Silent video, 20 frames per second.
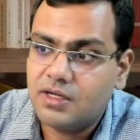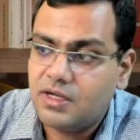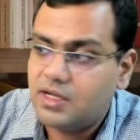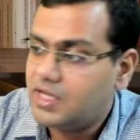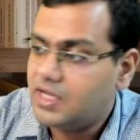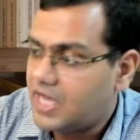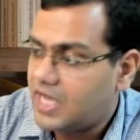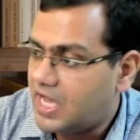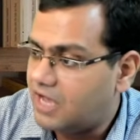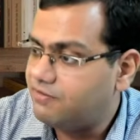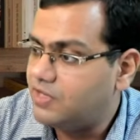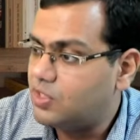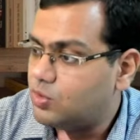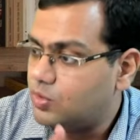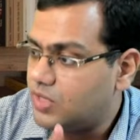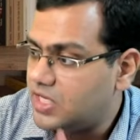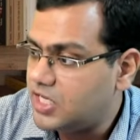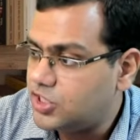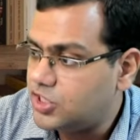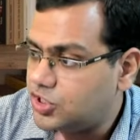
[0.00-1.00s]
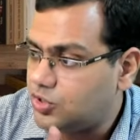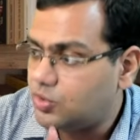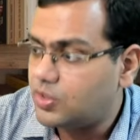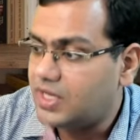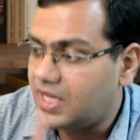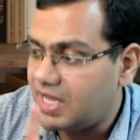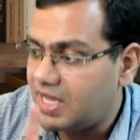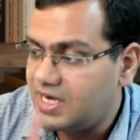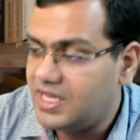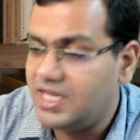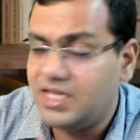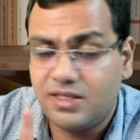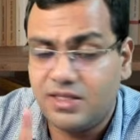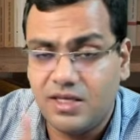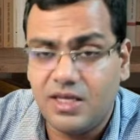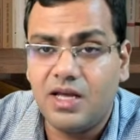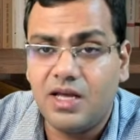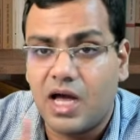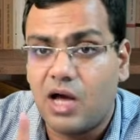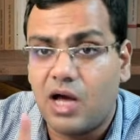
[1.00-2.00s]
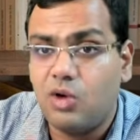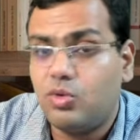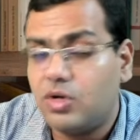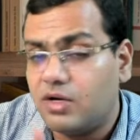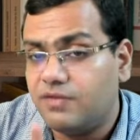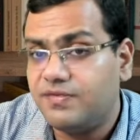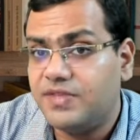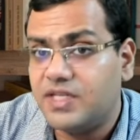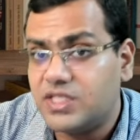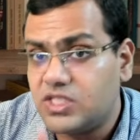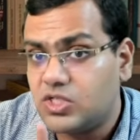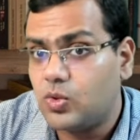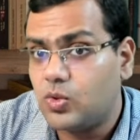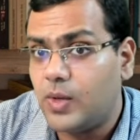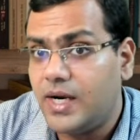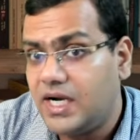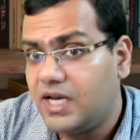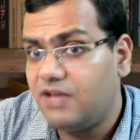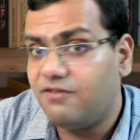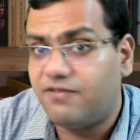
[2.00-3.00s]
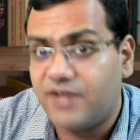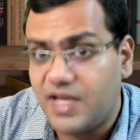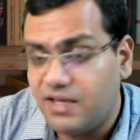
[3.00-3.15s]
Have you issued anything out of this 25